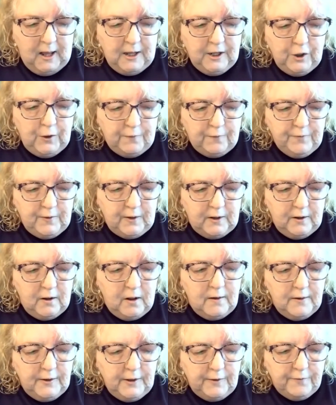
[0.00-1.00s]
You have
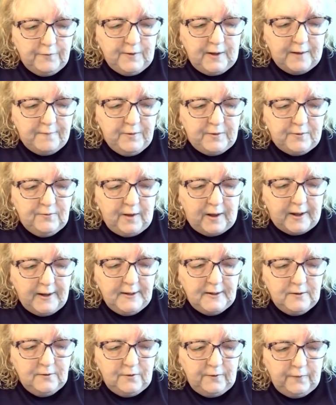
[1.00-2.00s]
to have a
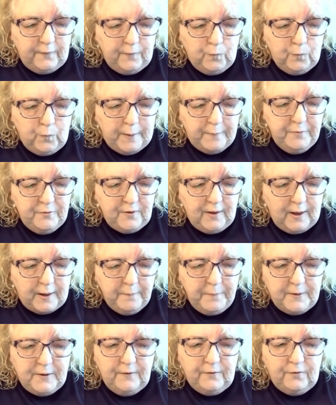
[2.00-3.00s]
sign into the
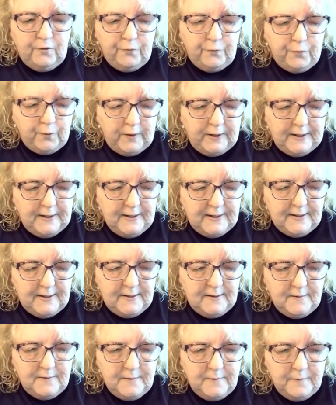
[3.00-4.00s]
website, but it's free,
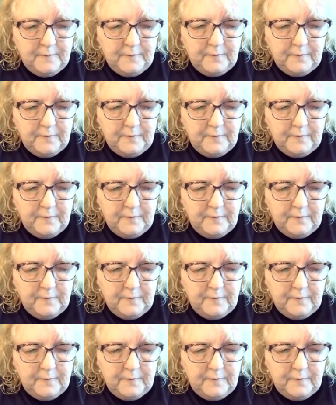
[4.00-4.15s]
Lynn.